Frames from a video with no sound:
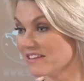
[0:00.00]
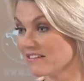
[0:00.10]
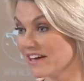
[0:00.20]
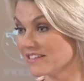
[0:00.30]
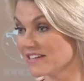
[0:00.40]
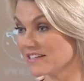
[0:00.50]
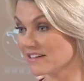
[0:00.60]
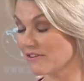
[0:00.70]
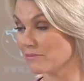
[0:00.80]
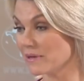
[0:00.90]
the United States
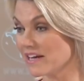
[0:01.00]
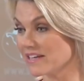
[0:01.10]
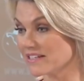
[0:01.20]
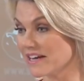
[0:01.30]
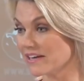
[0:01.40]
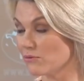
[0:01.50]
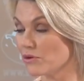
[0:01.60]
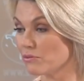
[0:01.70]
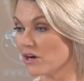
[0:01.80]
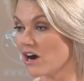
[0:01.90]
government has taken
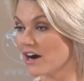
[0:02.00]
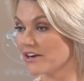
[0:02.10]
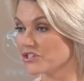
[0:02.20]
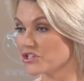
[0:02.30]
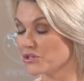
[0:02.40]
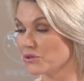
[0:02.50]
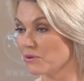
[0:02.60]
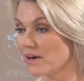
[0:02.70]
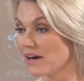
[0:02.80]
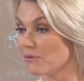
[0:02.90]
with regard
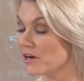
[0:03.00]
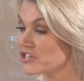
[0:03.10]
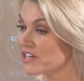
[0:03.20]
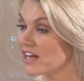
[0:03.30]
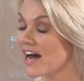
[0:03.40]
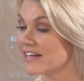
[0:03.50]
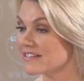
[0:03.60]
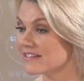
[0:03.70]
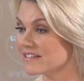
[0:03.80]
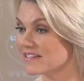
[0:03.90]
to Russian
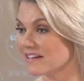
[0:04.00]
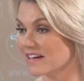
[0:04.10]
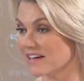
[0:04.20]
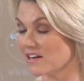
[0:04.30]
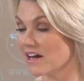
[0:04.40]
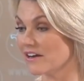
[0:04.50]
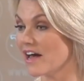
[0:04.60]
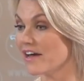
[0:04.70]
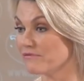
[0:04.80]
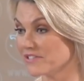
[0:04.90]
consulates
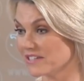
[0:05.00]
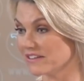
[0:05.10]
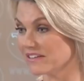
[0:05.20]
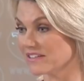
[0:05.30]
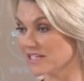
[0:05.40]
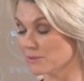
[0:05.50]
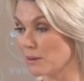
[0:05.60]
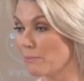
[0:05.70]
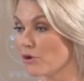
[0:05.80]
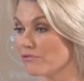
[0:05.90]
and facilities has been
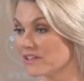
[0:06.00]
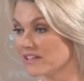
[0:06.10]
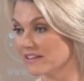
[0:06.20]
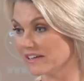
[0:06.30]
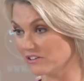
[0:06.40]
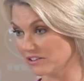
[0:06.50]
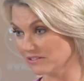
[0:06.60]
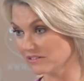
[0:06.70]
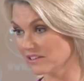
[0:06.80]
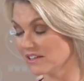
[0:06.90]
perfectly legal.
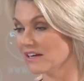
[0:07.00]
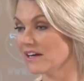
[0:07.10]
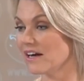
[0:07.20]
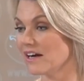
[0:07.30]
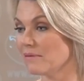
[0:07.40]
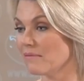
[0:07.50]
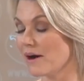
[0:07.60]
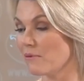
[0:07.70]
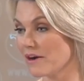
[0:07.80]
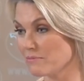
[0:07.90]
I
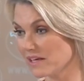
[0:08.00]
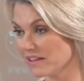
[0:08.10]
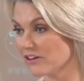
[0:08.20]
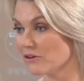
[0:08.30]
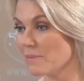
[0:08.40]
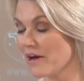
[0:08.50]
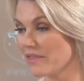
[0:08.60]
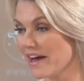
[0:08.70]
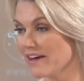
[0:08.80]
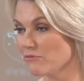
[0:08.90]
want to be clear about
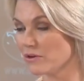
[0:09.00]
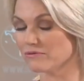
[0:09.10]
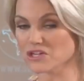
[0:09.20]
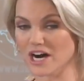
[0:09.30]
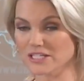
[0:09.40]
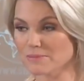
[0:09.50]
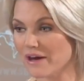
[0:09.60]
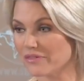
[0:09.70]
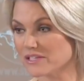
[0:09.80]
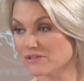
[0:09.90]
that. We've talked
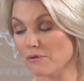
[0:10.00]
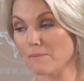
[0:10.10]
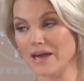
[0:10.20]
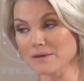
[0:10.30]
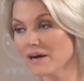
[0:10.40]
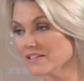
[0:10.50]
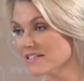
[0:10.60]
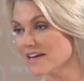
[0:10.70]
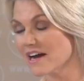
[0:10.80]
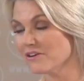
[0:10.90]
about this for many months
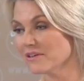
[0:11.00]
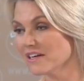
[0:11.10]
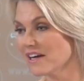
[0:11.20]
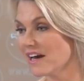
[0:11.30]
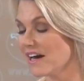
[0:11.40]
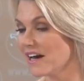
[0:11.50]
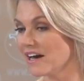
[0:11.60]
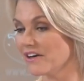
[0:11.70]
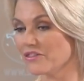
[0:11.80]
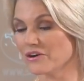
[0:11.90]
now.
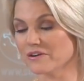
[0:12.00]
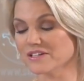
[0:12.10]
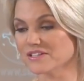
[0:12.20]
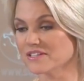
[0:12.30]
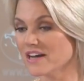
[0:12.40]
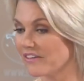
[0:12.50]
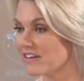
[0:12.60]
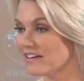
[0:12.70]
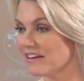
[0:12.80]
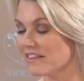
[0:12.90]
There is
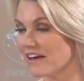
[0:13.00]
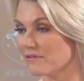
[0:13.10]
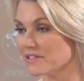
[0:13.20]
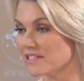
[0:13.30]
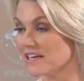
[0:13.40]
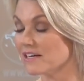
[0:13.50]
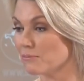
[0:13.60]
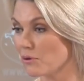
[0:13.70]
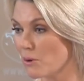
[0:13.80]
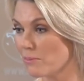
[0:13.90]
nothing that was
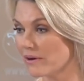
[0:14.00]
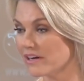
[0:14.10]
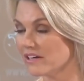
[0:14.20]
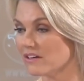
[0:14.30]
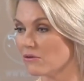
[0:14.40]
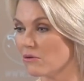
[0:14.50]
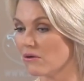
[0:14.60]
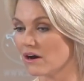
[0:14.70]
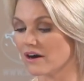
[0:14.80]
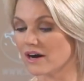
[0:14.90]
inappropriate
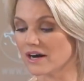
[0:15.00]
or